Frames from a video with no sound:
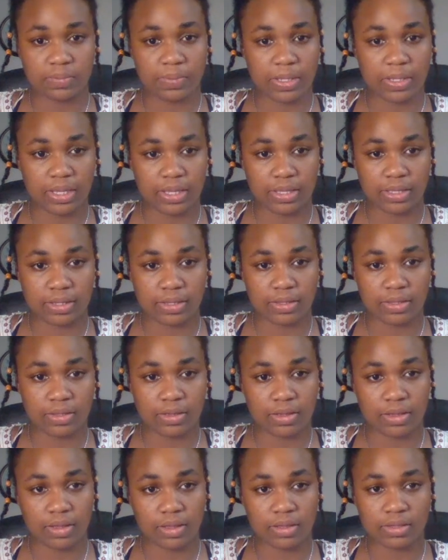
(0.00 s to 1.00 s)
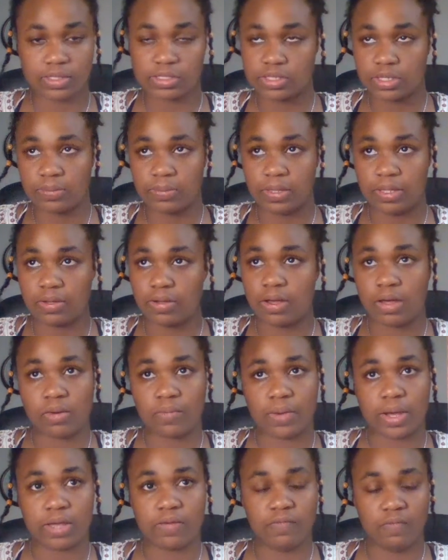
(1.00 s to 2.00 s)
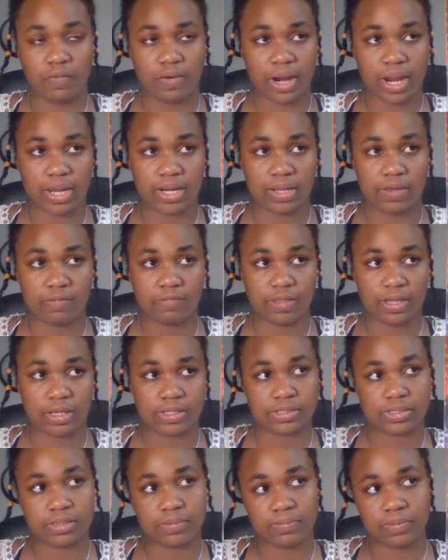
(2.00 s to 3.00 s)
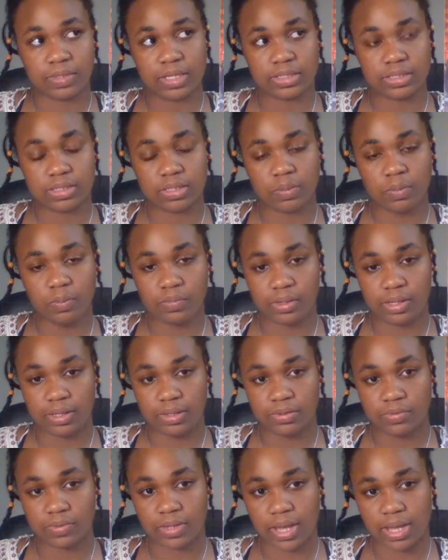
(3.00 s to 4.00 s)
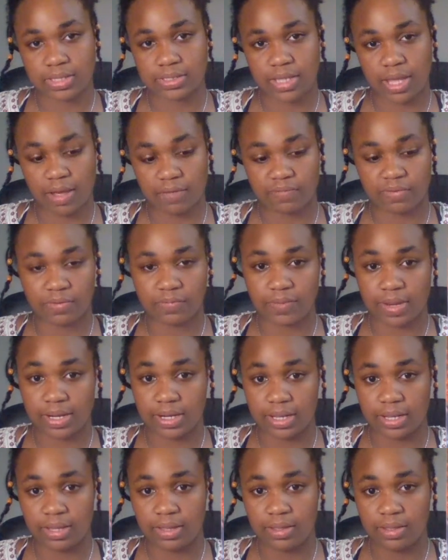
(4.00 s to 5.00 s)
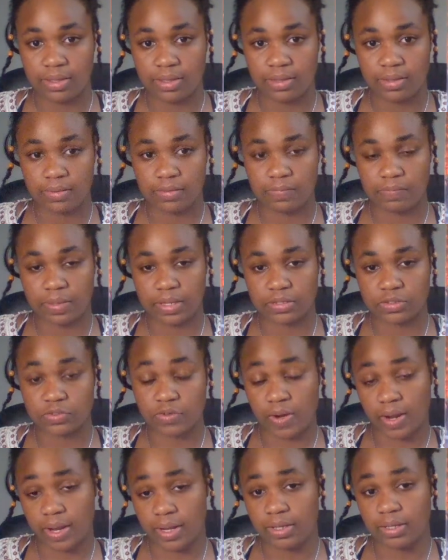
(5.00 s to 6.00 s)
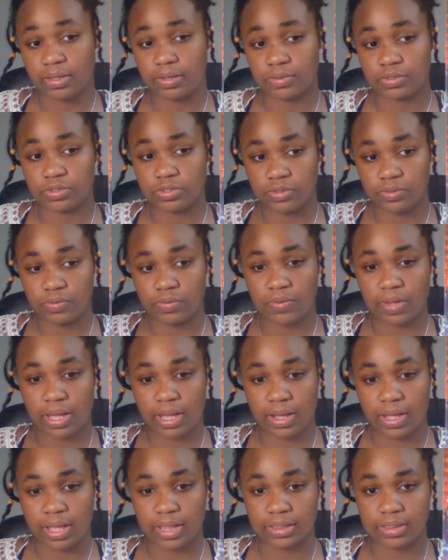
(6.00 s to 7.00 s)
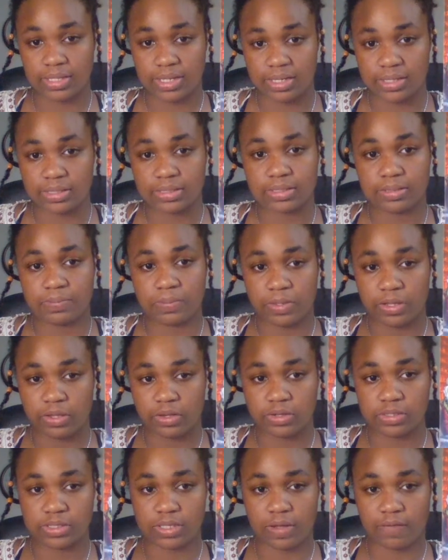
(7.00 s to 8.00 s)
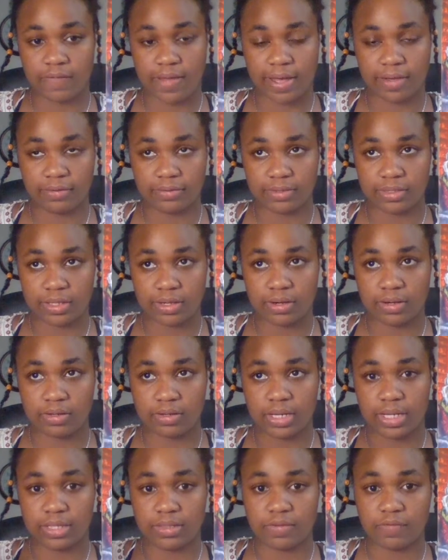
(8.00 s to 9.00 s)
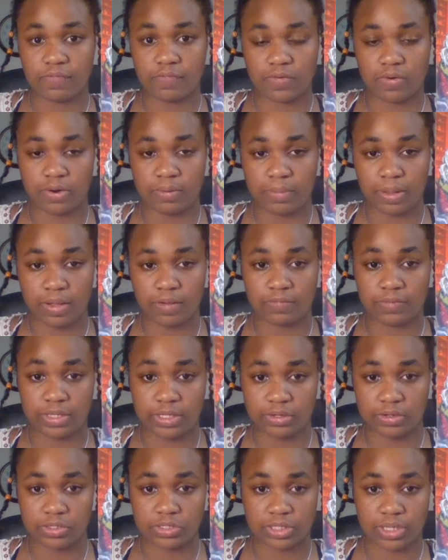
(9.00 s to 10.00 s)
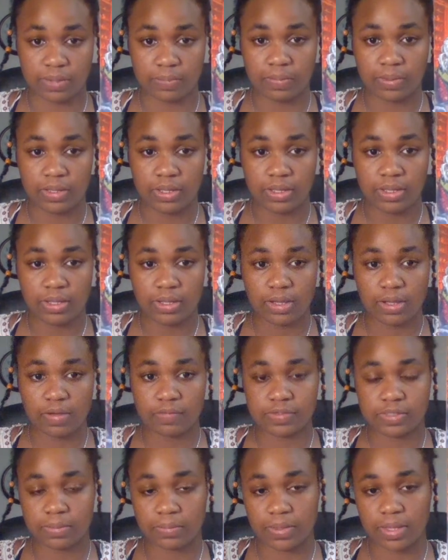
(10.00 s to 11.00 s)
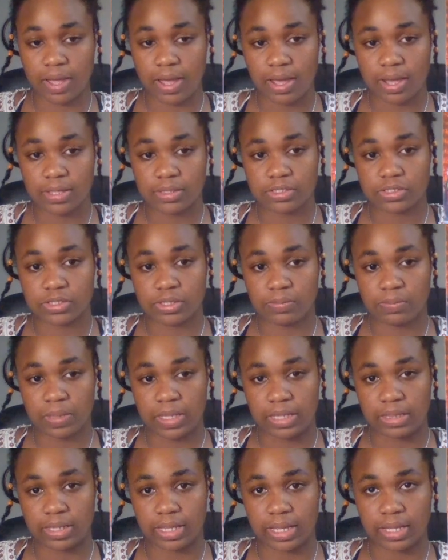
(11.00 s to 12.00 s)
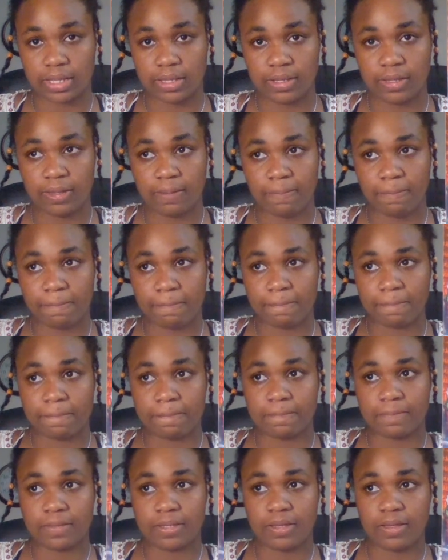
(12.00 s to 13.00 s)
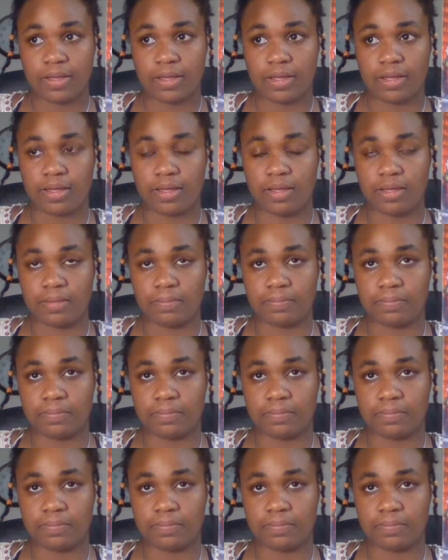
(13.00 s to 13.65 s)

be a wide variety of things. In some way, you guys have already been trying to at least put yourself out there in the form of leadership of some kind. This could be like, I